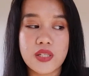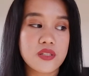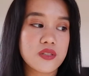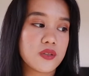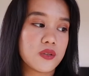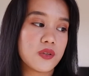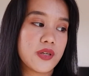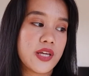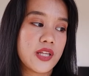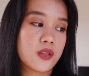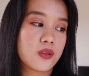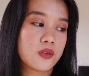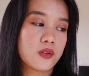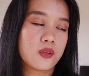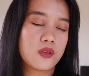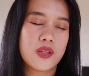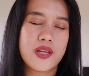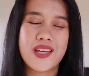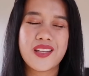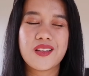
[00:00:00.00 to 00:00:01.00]
so
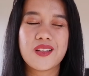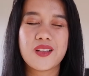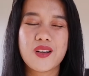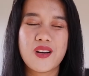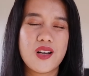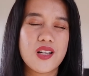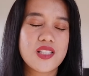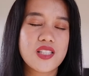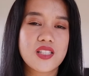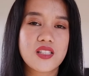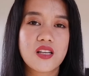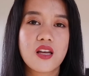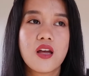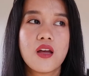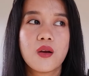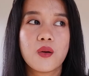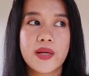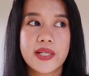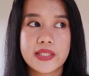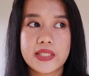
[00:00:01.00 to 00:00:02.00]
it caused
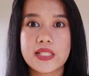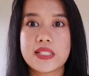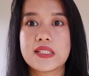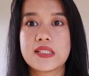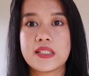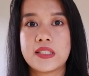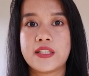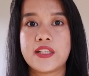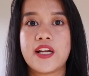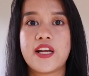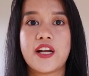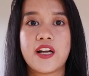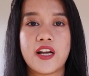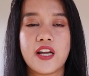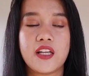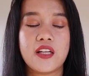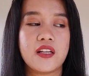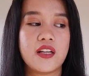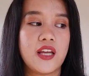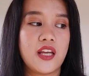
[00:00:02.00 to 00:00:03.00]
quite a stir here
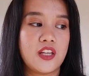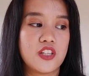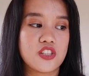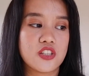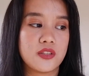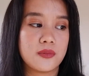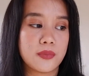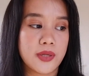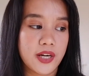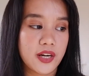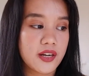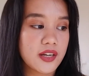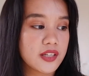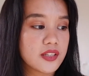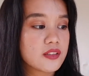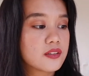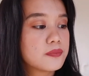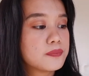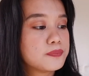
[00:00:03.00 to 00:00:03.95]
in the Asian market.